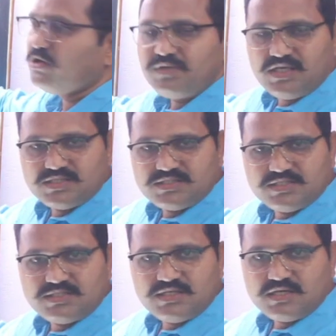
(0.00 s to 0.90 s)

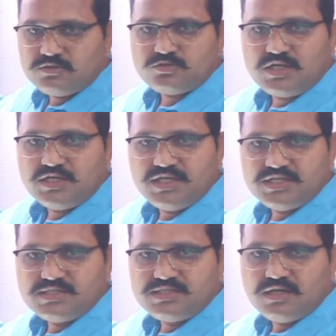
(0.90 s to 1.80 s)
AgCl, solid
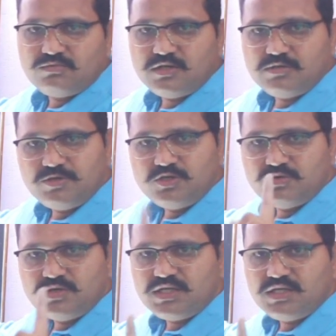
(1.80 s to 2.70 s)
AgCl will be
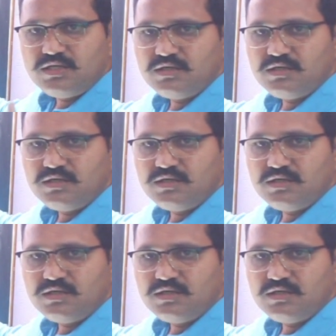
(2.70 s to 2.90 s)
unity.